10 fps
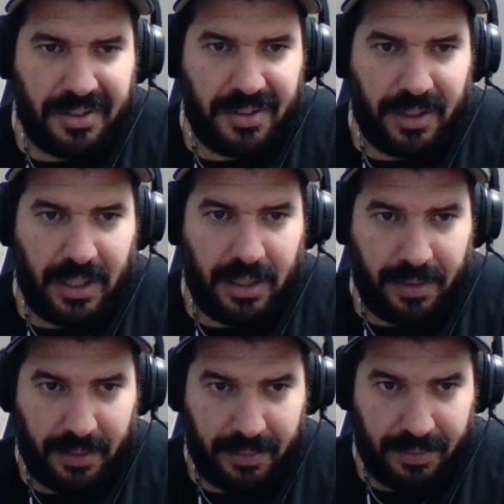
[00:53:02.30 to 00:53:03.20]
a lot of
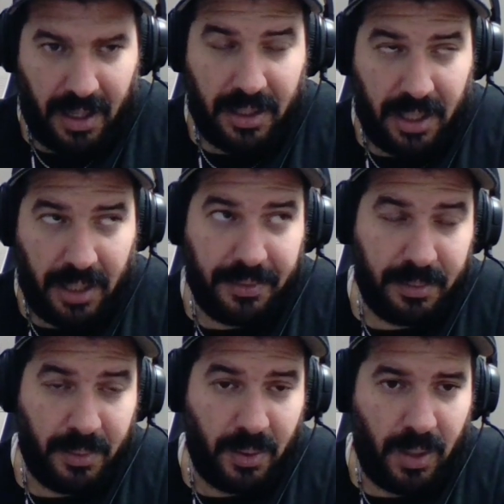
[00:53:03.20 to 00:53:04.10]

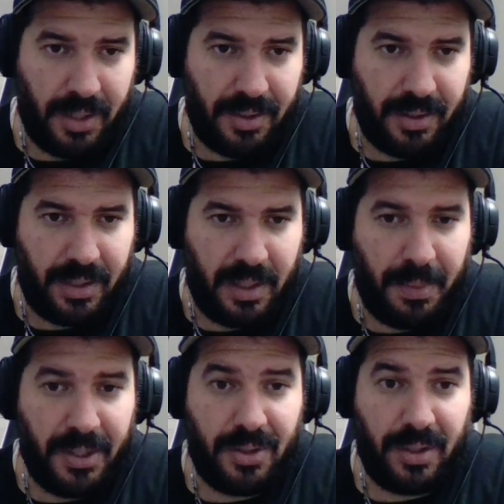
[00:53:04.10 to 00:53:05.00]
uncomfortable questions, and he
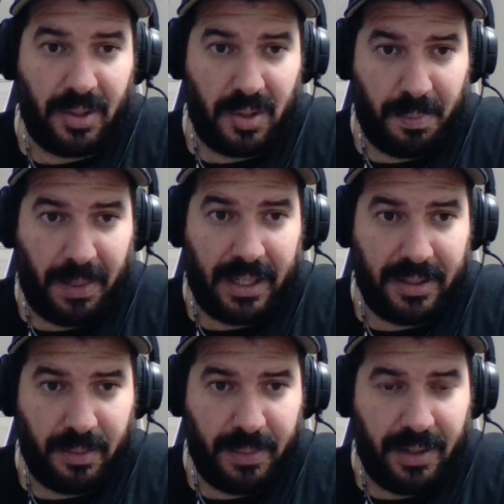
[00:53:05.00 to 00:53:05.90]
puts you on the spot
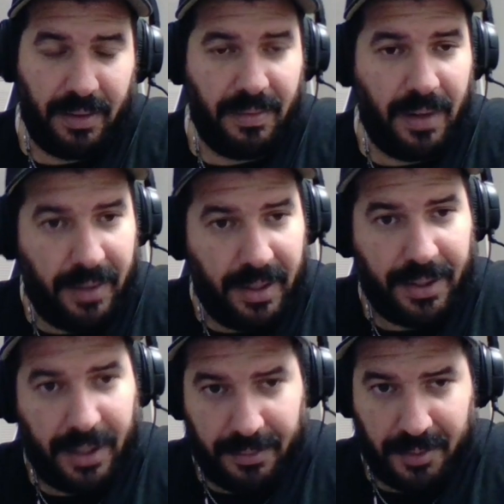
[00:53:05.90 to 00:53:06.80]
to make very
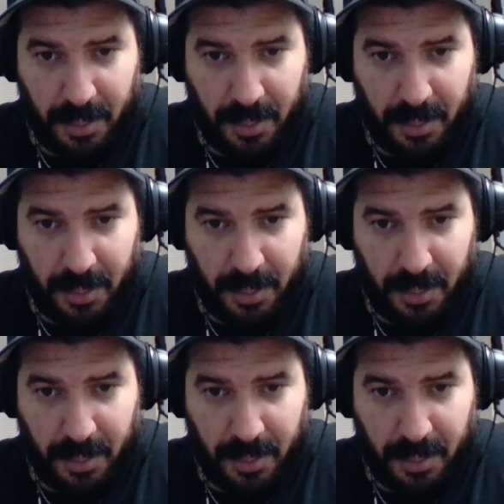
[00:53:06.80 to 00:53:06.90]
uncomfortable